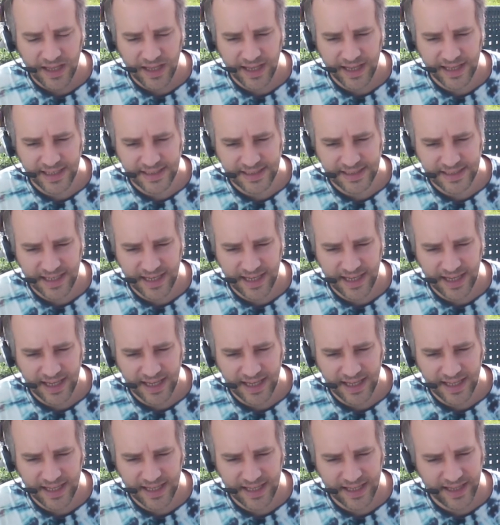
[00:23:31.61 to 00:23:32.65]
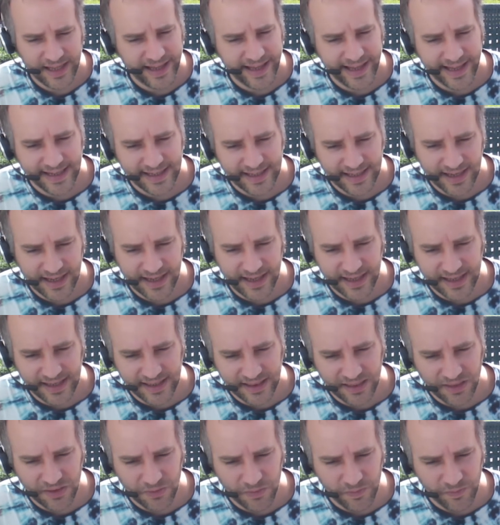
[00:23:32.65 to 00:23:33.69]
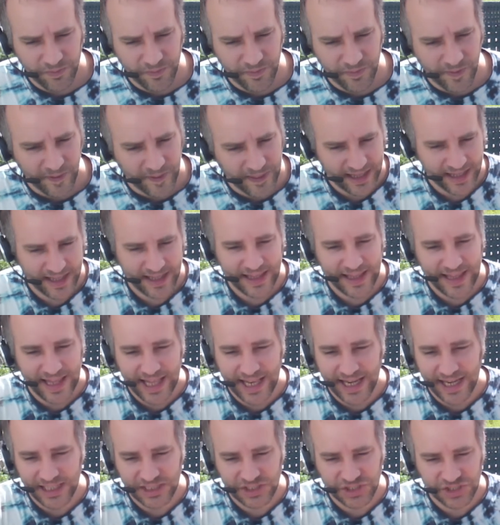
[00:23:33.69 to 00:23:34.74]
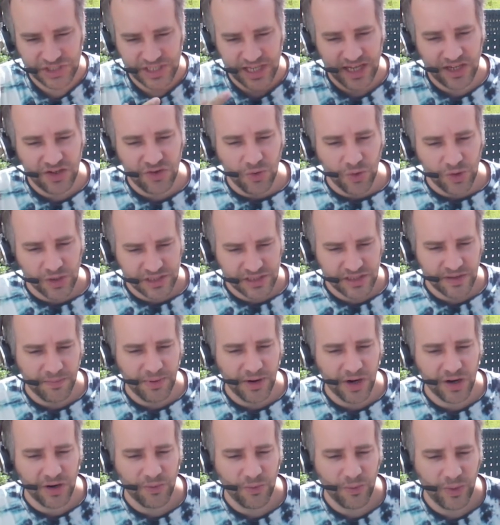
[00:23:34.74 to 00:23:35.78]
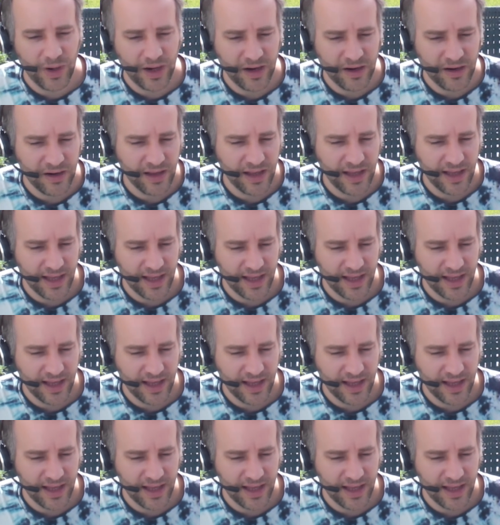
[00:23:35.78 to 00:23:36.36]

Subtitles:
And and and and it just ignores the part where